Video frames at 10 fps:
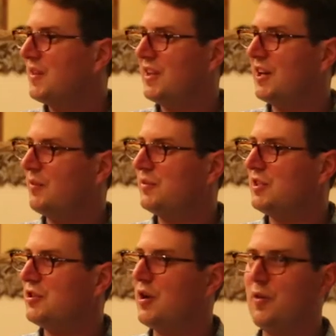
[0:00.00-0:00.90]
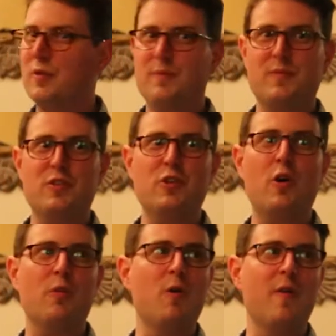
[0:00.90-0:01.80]
you know, do you
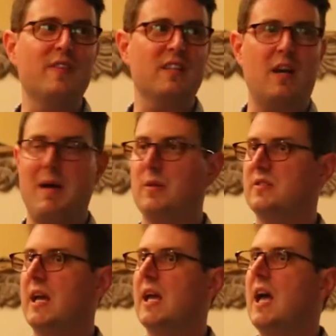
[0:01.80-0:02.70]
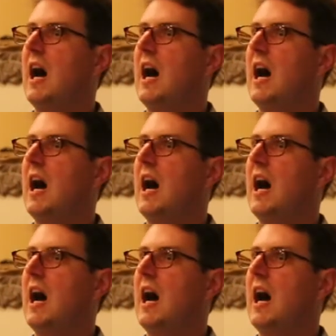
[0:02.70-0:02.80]
go to movies and come out and say,